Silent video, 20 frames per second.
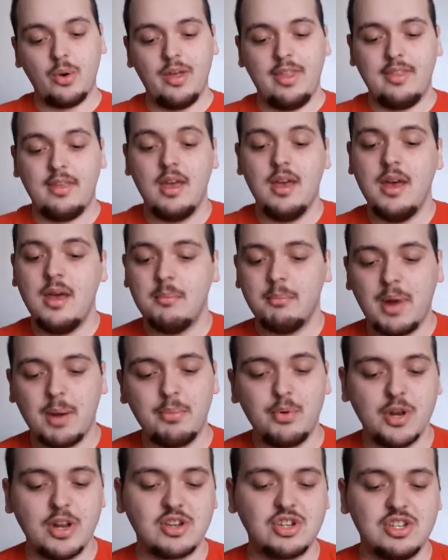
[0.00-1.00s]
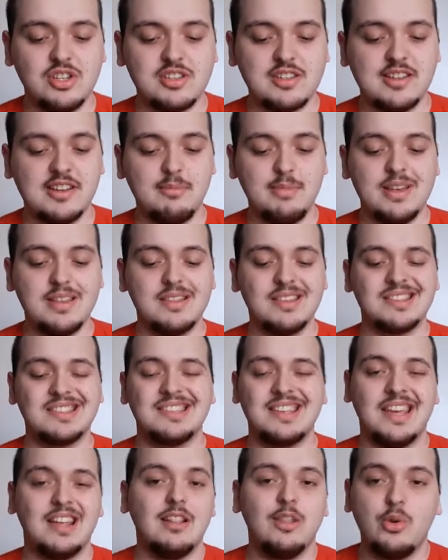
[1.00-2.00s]
And my prediction is going to be the
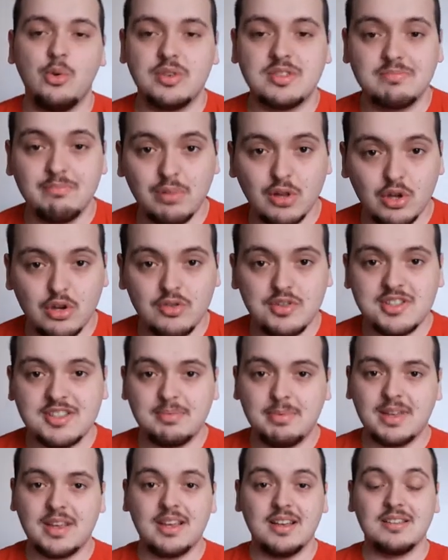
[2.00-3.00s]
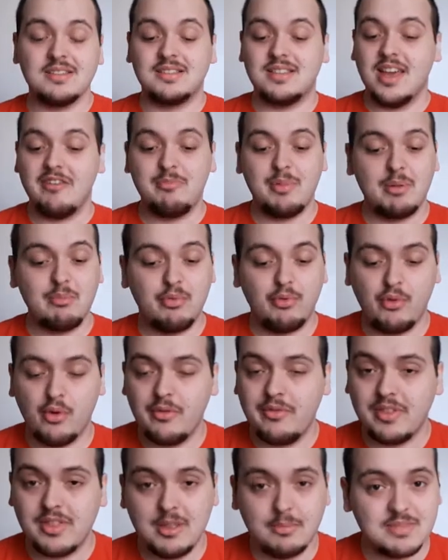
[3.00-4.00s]
St. Louis Blues because they've been
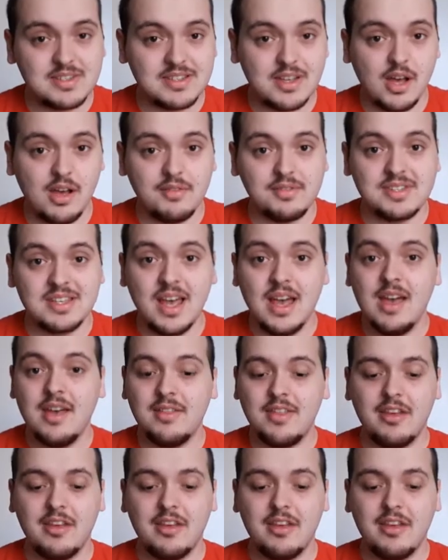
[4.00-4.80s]
proving themselves.